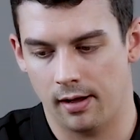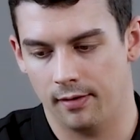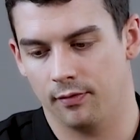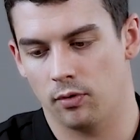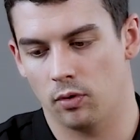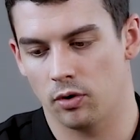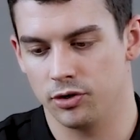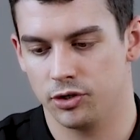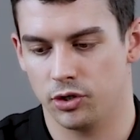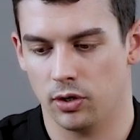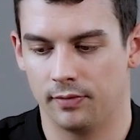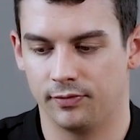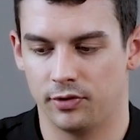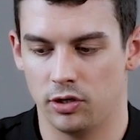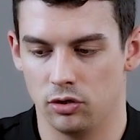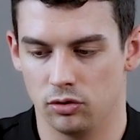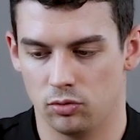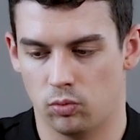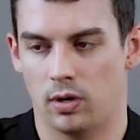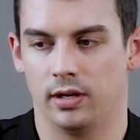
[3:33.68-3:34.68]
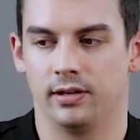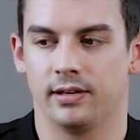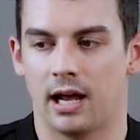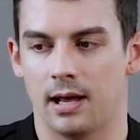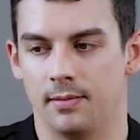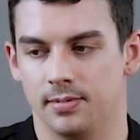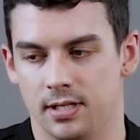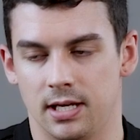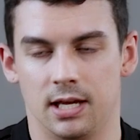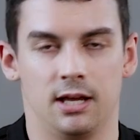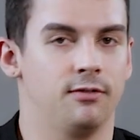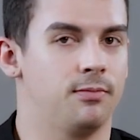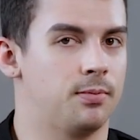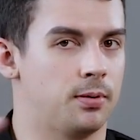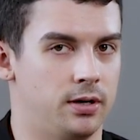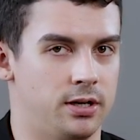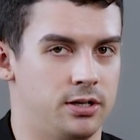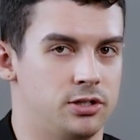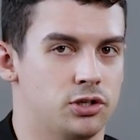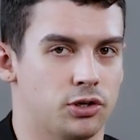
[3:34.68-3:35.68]
of course, you'll have to use one Type-C
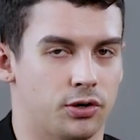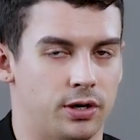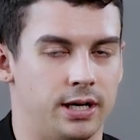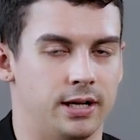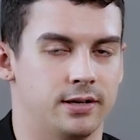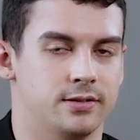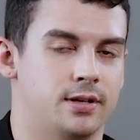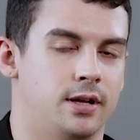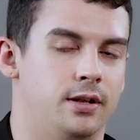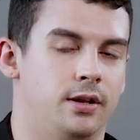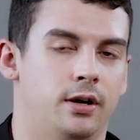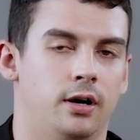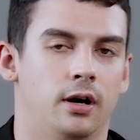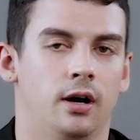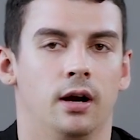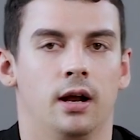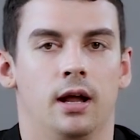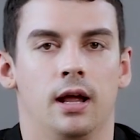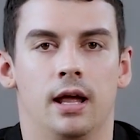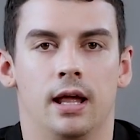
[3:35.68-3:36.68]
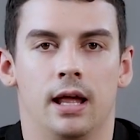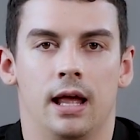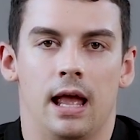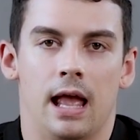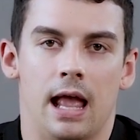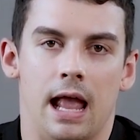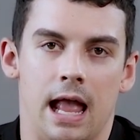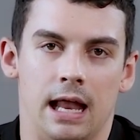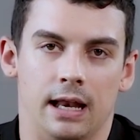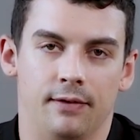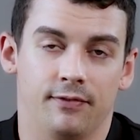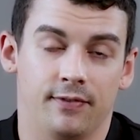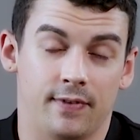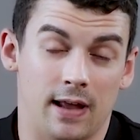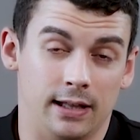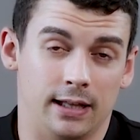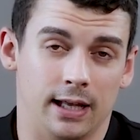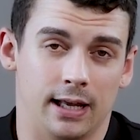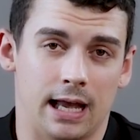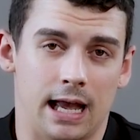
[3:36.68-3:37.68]
for each screen extender.
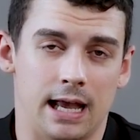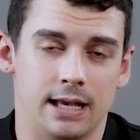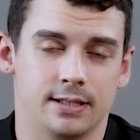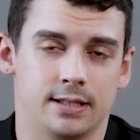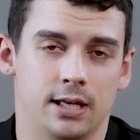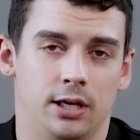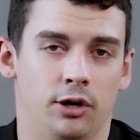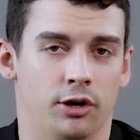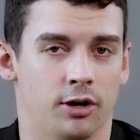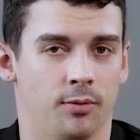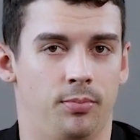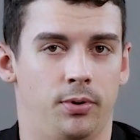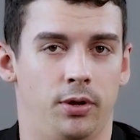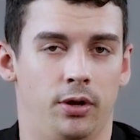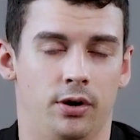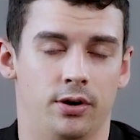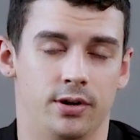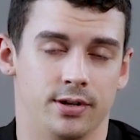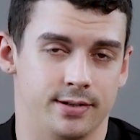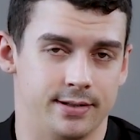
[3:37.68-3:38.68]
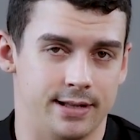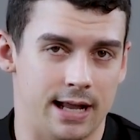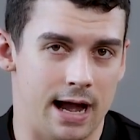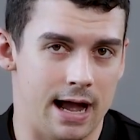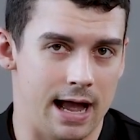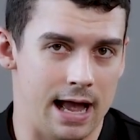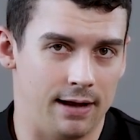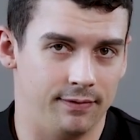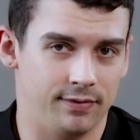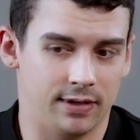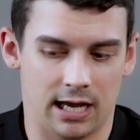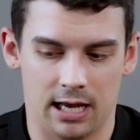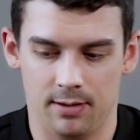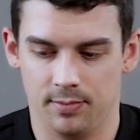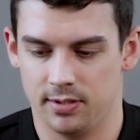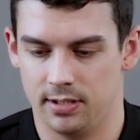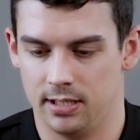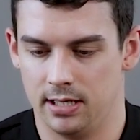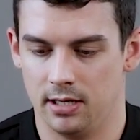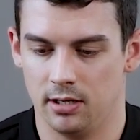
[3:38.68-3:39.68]
In the case that your computer does not have
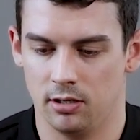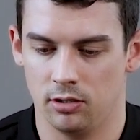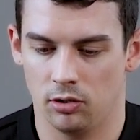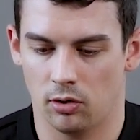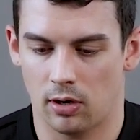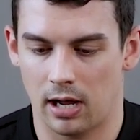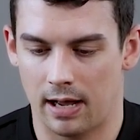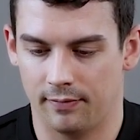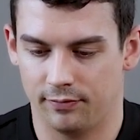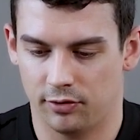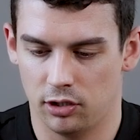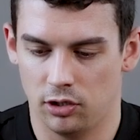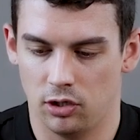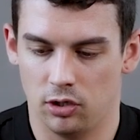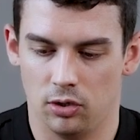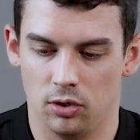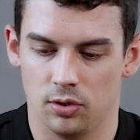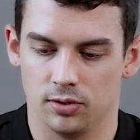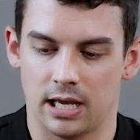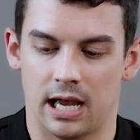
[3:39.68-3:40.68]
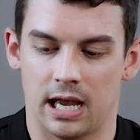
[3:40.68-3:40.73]
Type-C, you'll have to use